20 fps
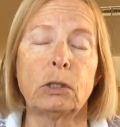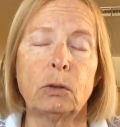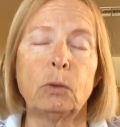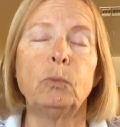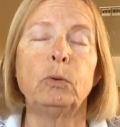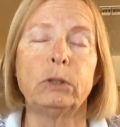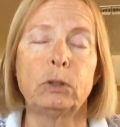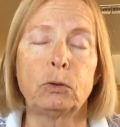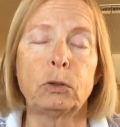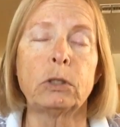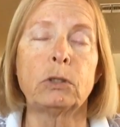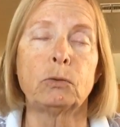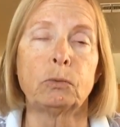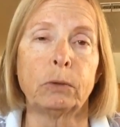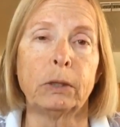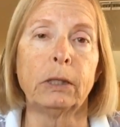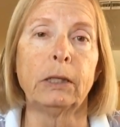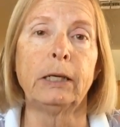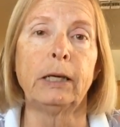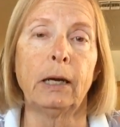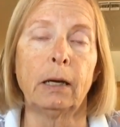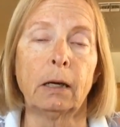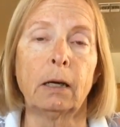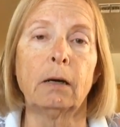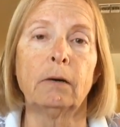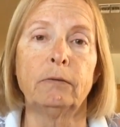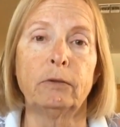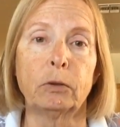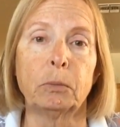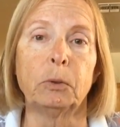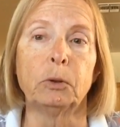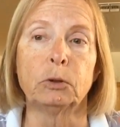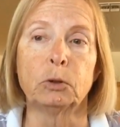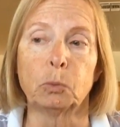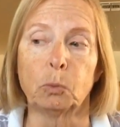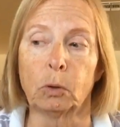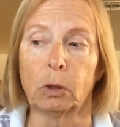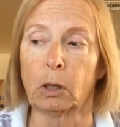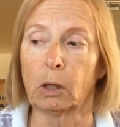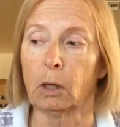was just really uncomfortable
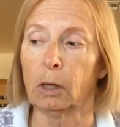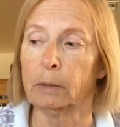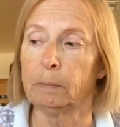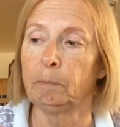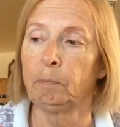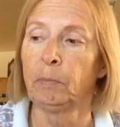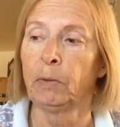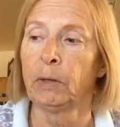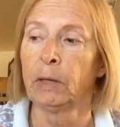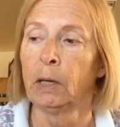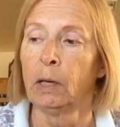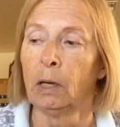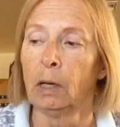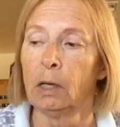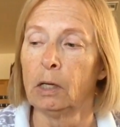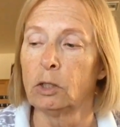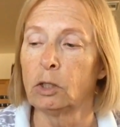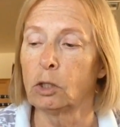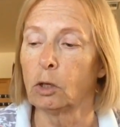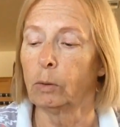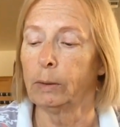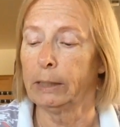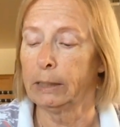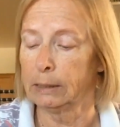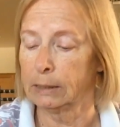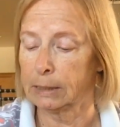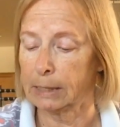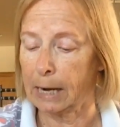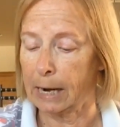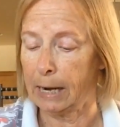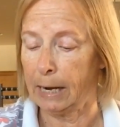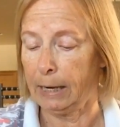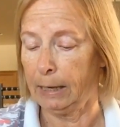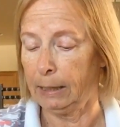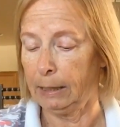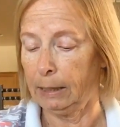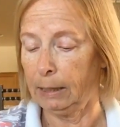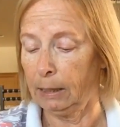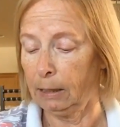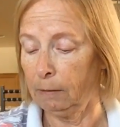to work on. So it's
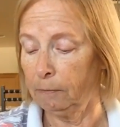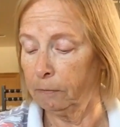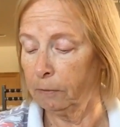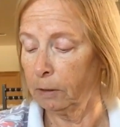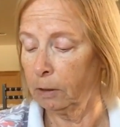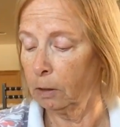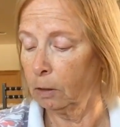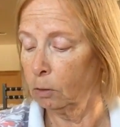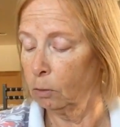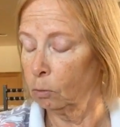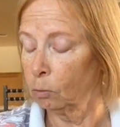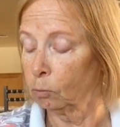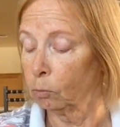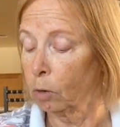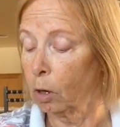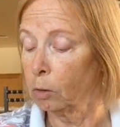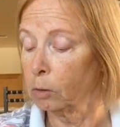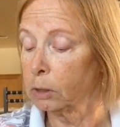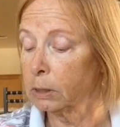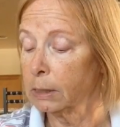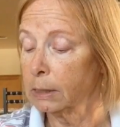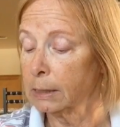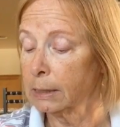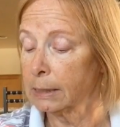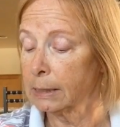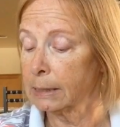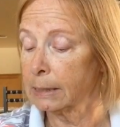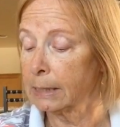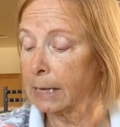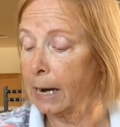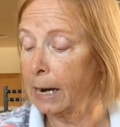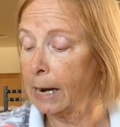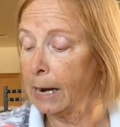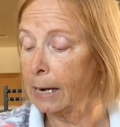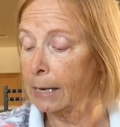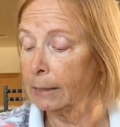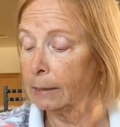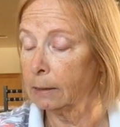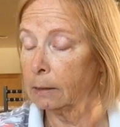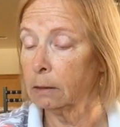a Eva
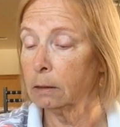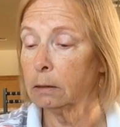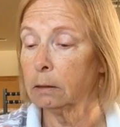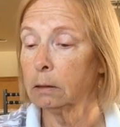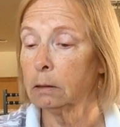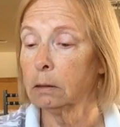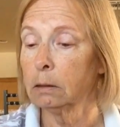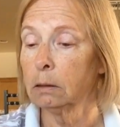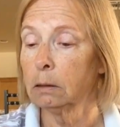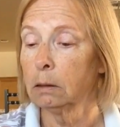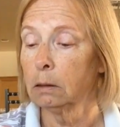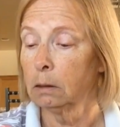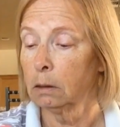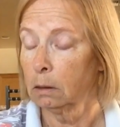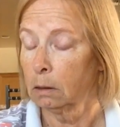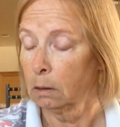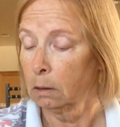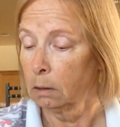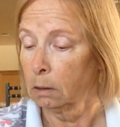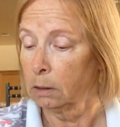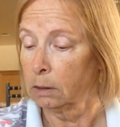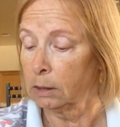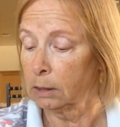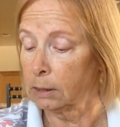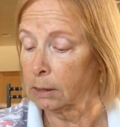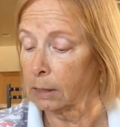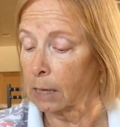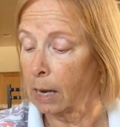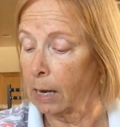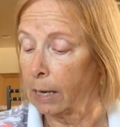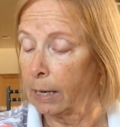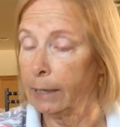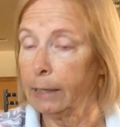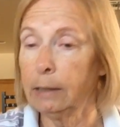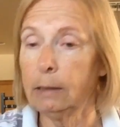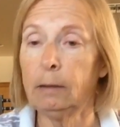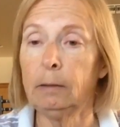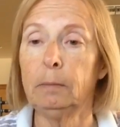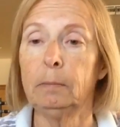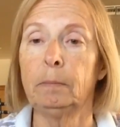Rosenstand
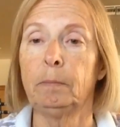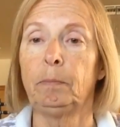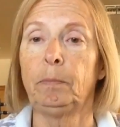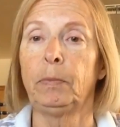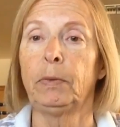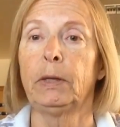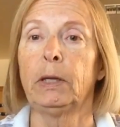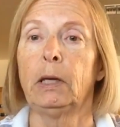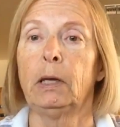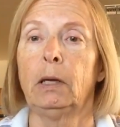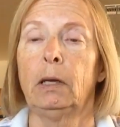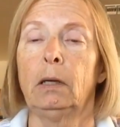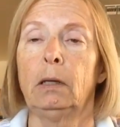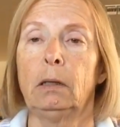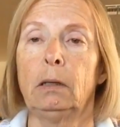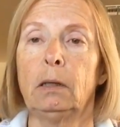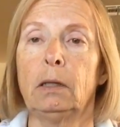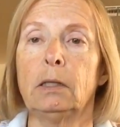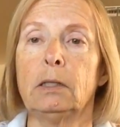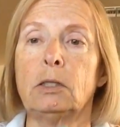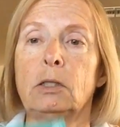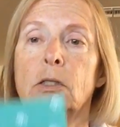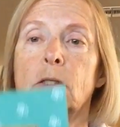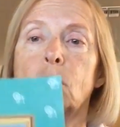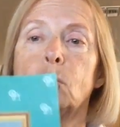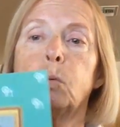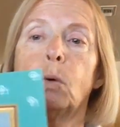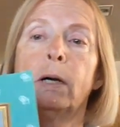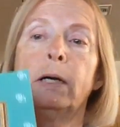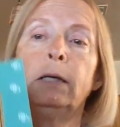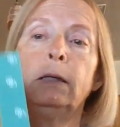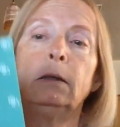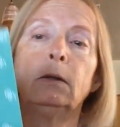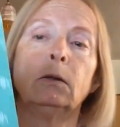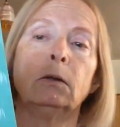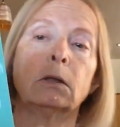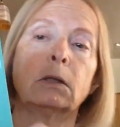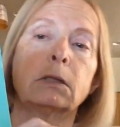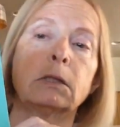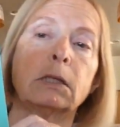design. This is what it
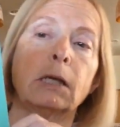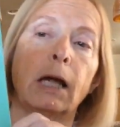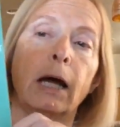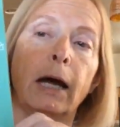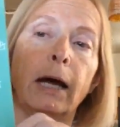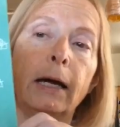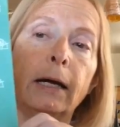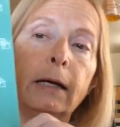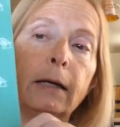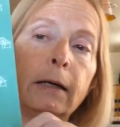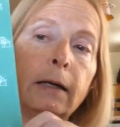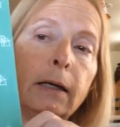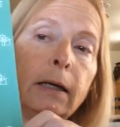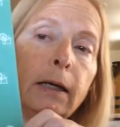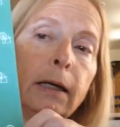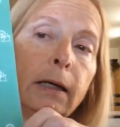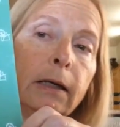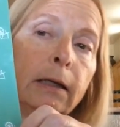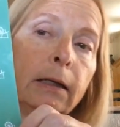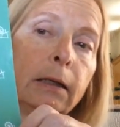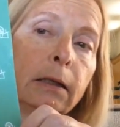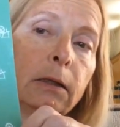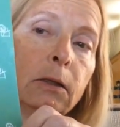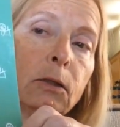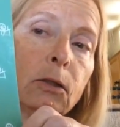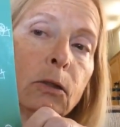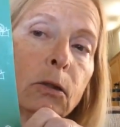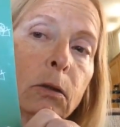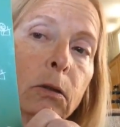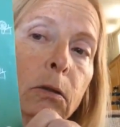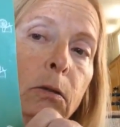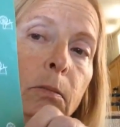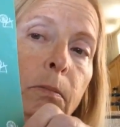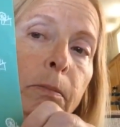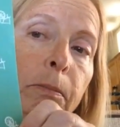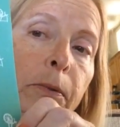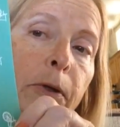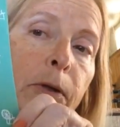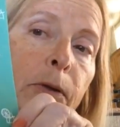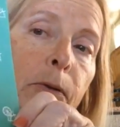looks like. It is
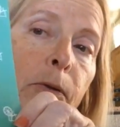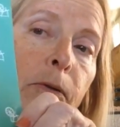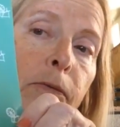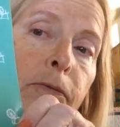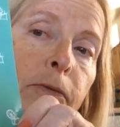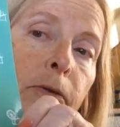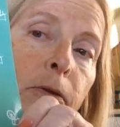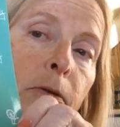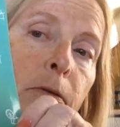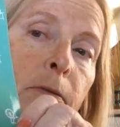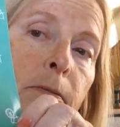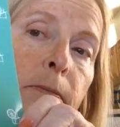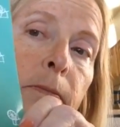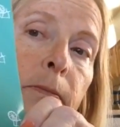beautiful.